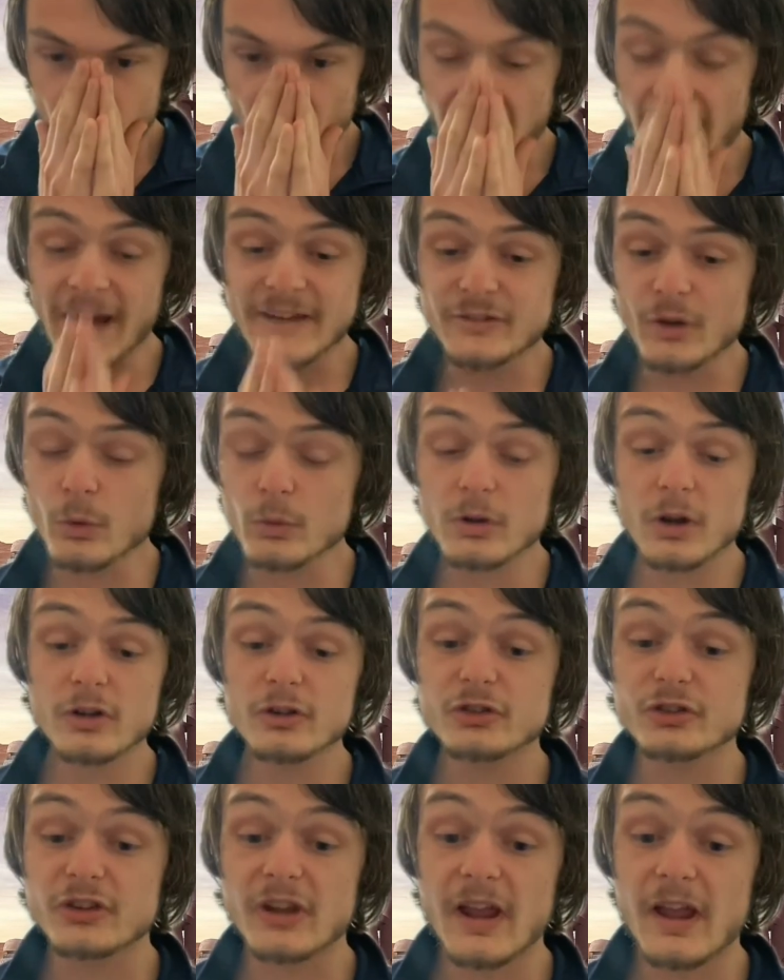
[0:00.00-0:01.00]
I don't
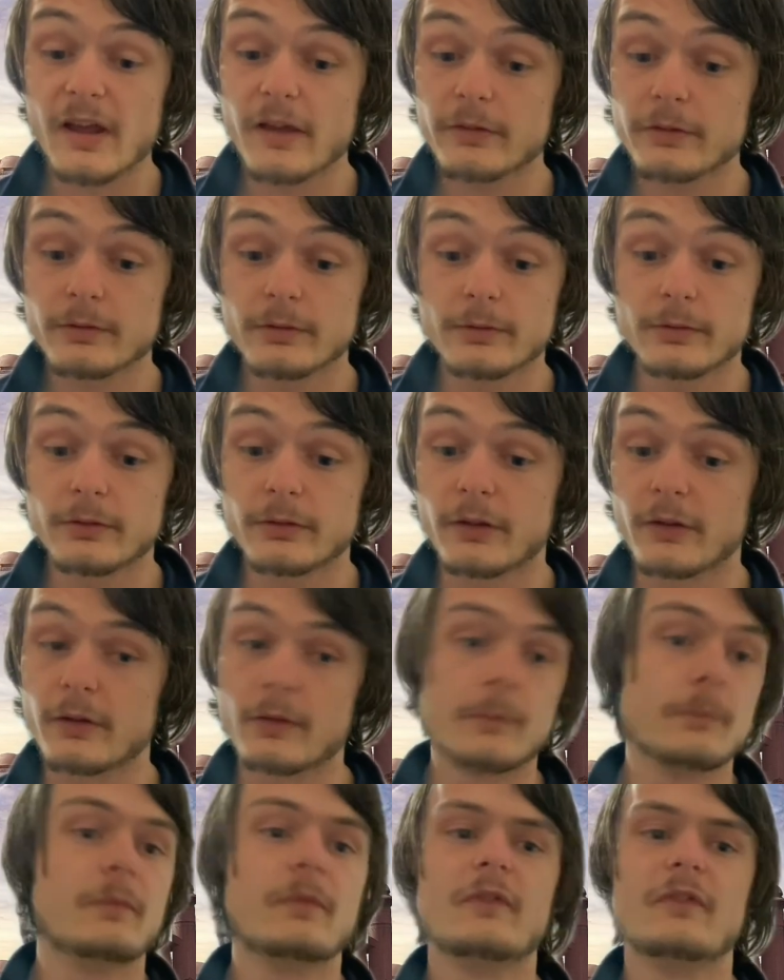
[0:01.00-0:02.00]
understand
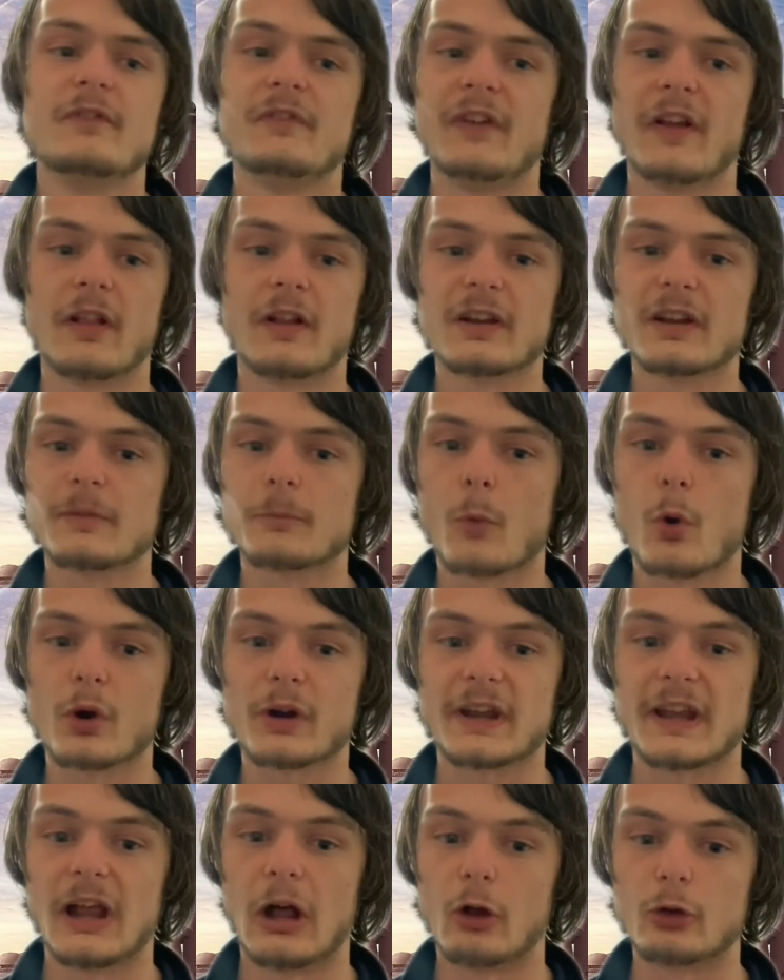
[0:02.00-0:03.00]
the villain of
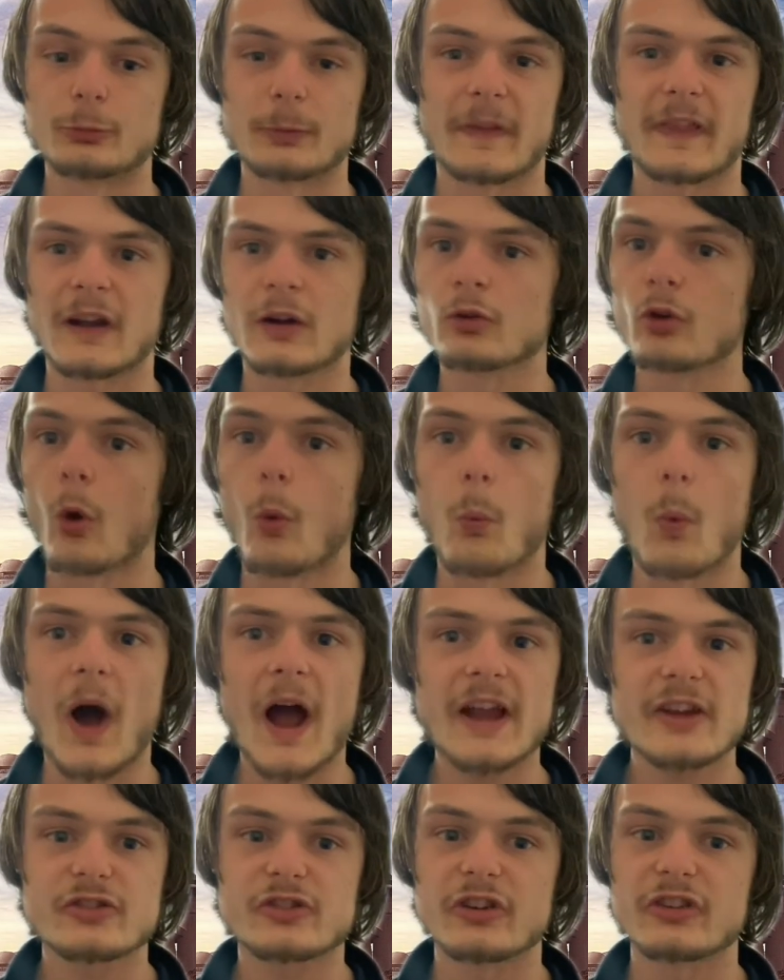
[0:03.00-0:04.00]
Morgan Elsbeth. I don't know
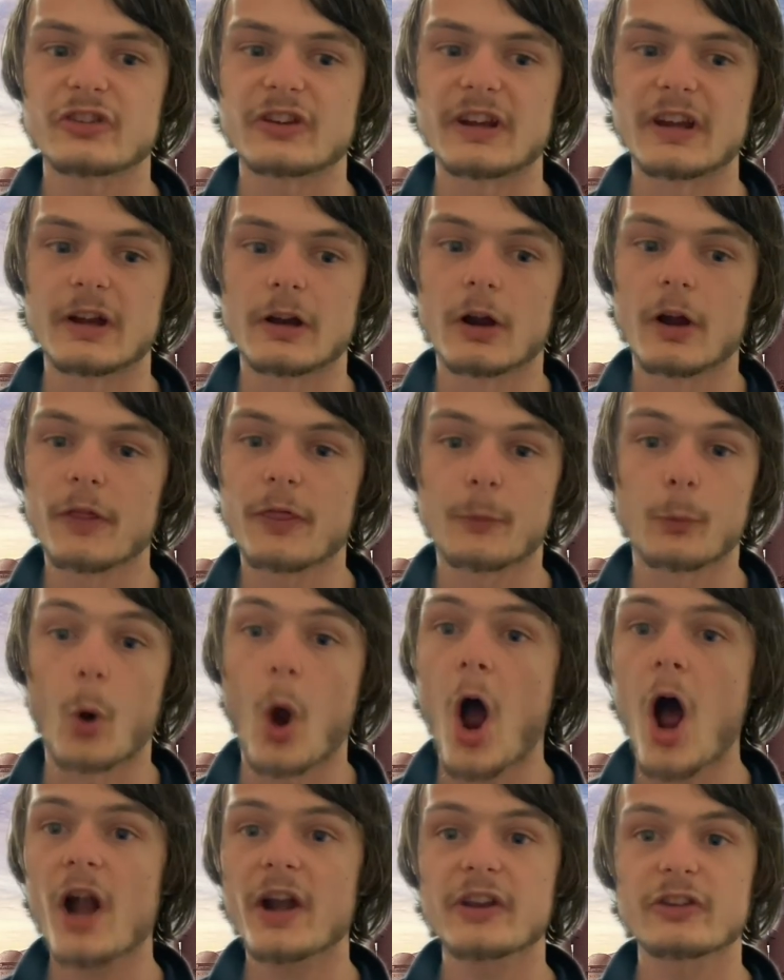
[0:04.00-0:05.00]
why she's here.
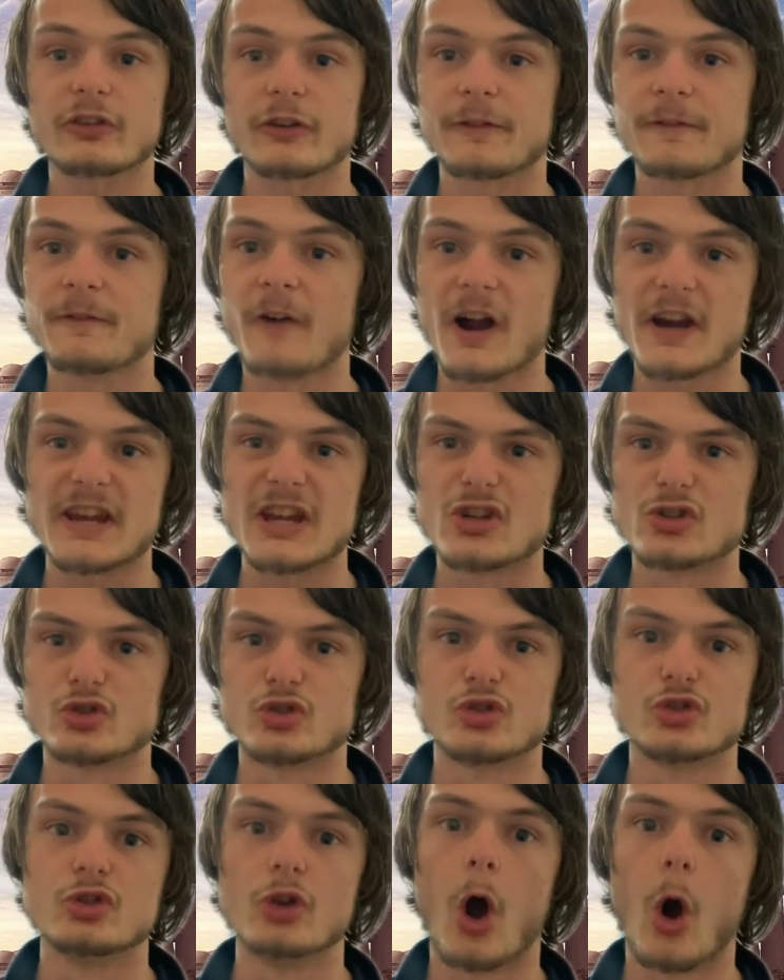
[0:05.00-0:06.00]
Thrawn is a fucking
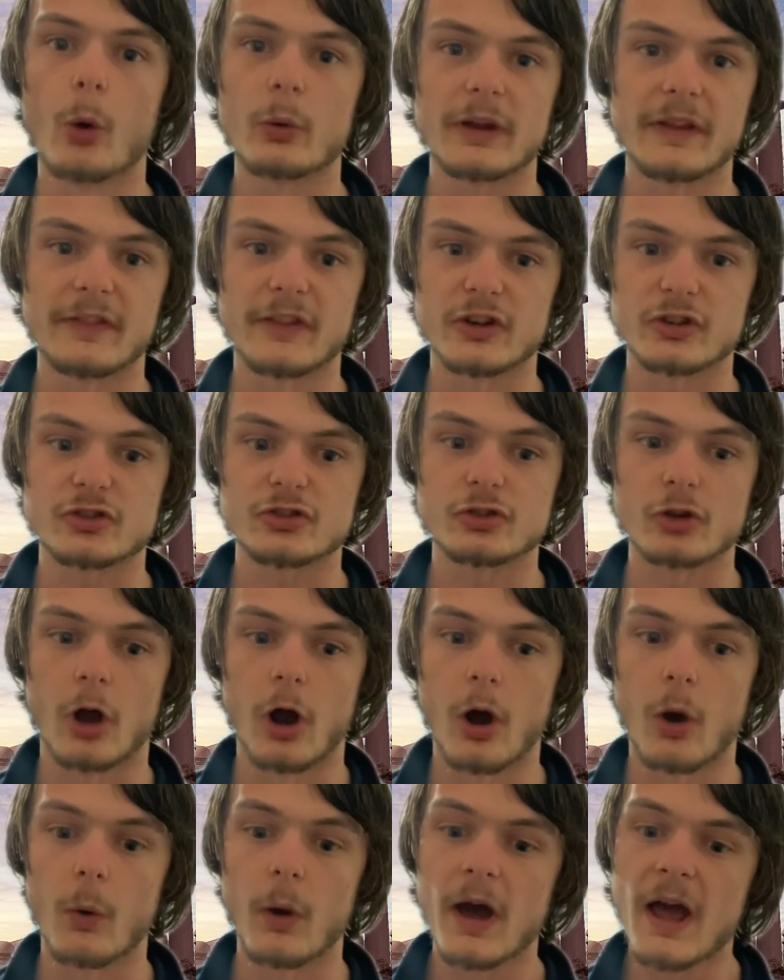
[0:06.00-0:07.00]
joke in this
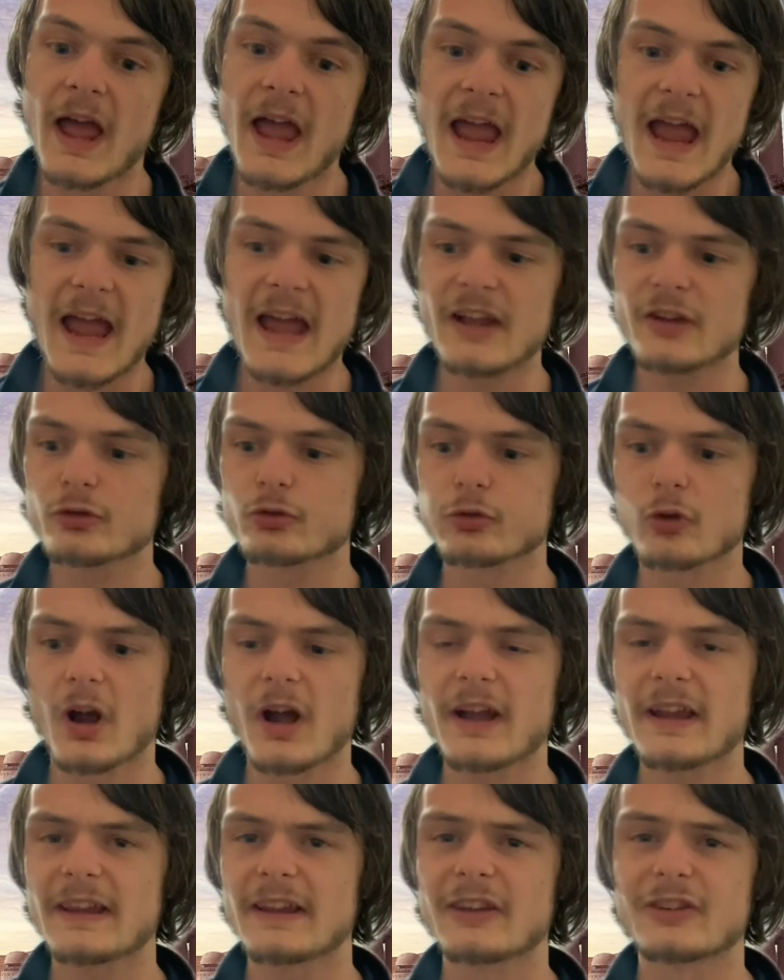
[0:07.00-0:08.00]
show.
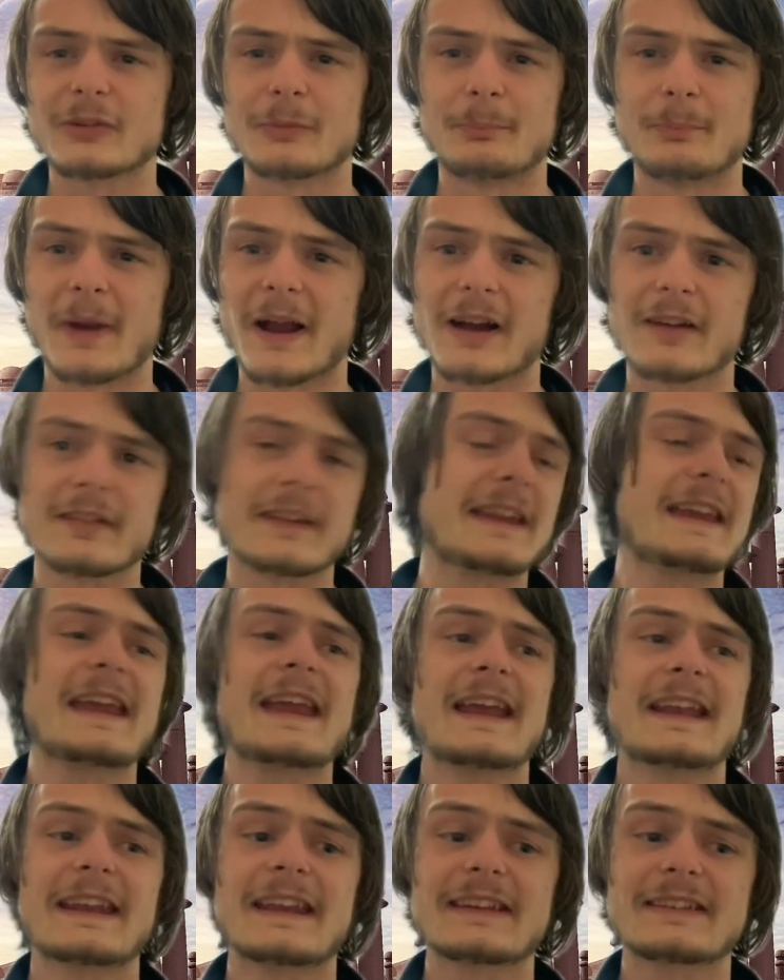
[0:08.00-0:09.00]
Ezra is barely
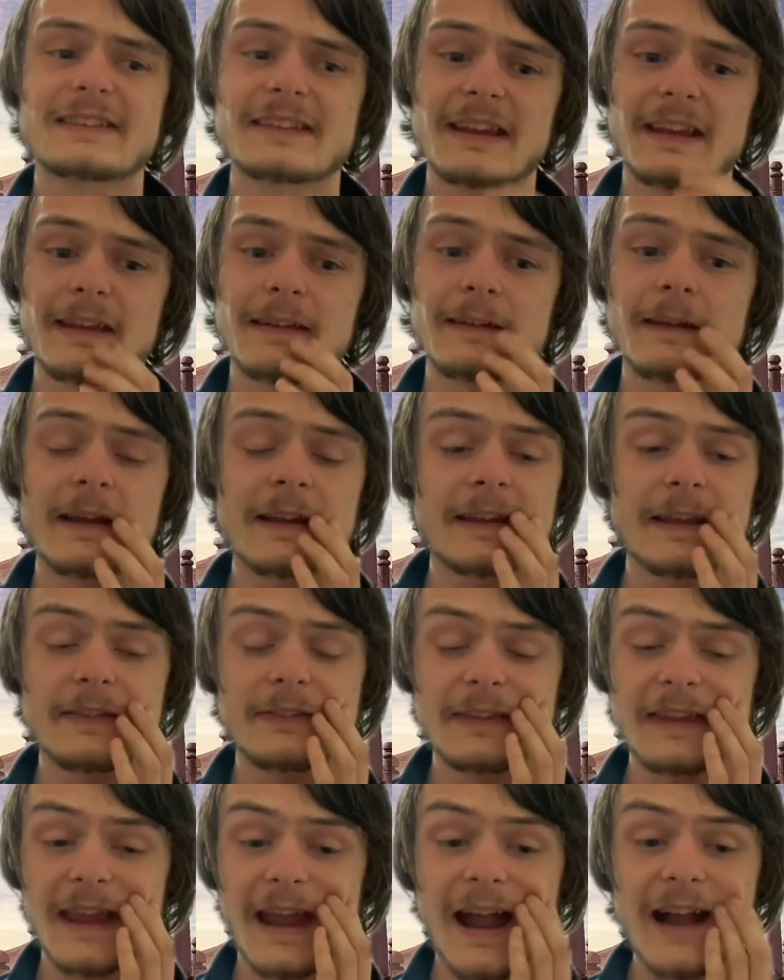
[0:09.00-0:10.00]
in it, and I get
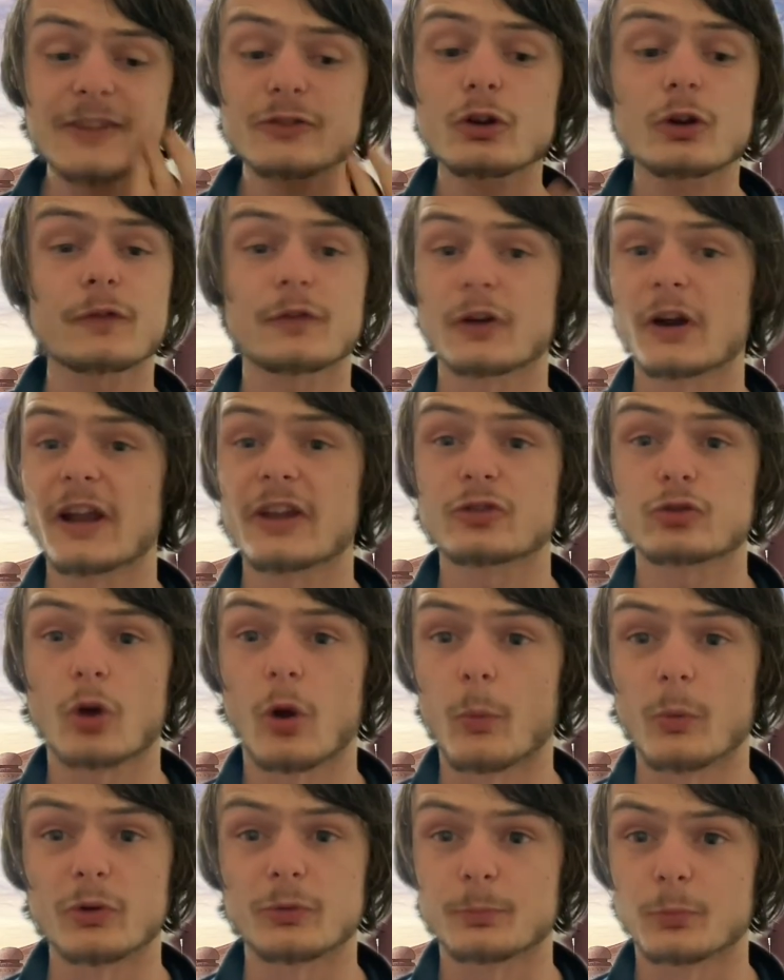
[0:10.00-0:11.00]
the actor for Ezra
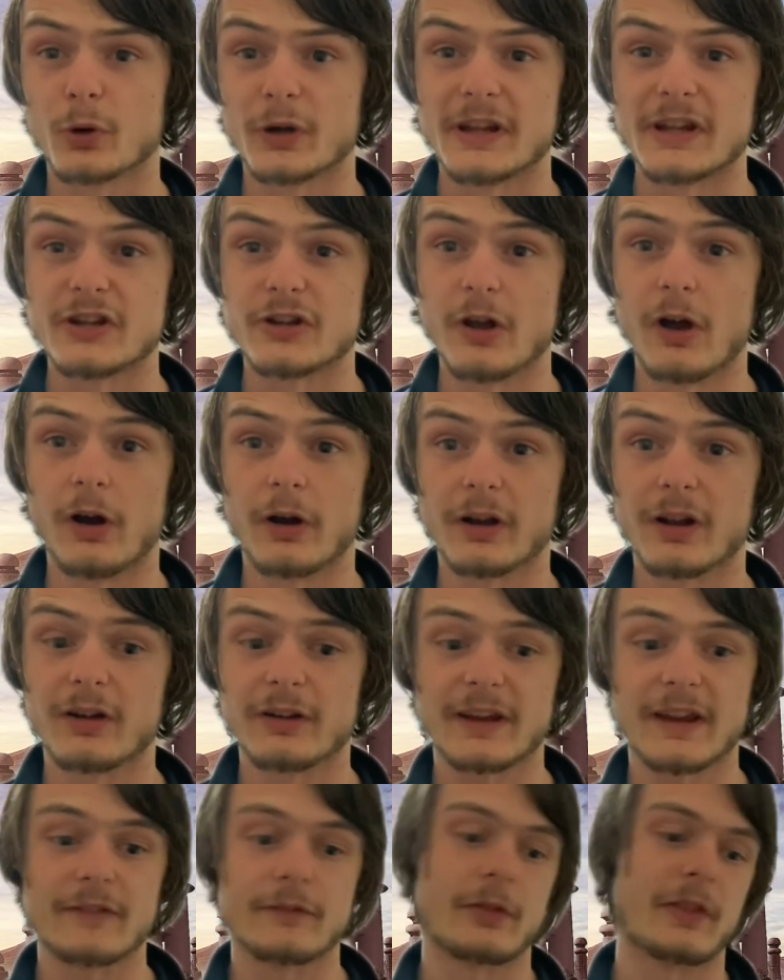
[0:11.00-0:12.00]
was pretty good, I'll
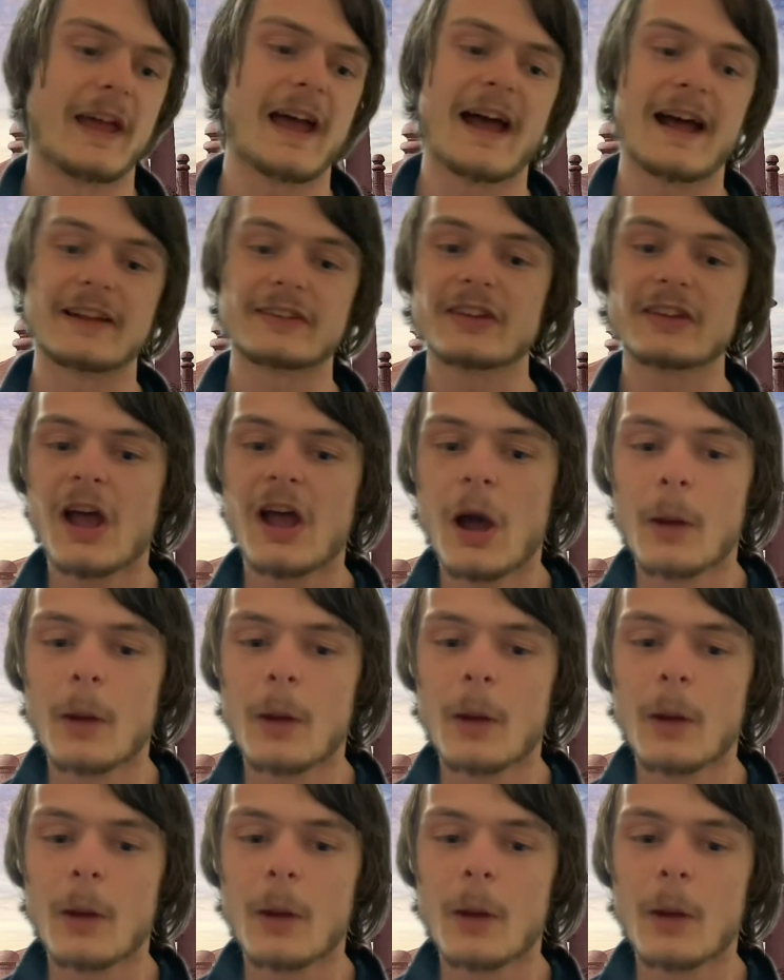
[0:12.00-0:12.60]
give that.